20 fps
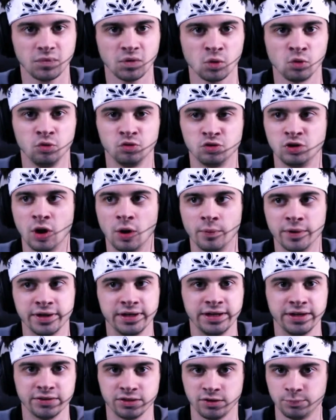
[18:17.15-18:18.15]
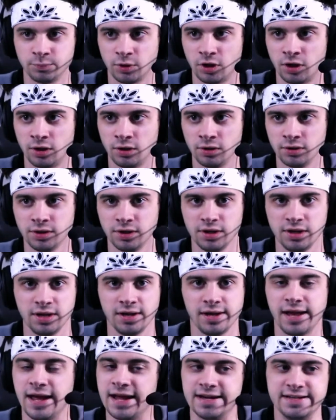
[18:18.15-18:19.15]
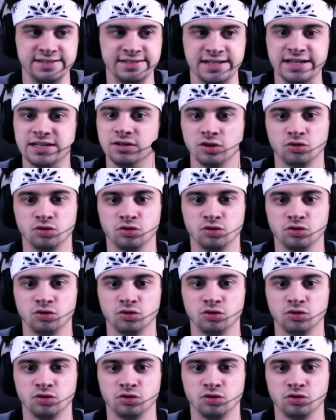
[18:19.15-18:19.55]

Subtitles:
who's going to get the ball 18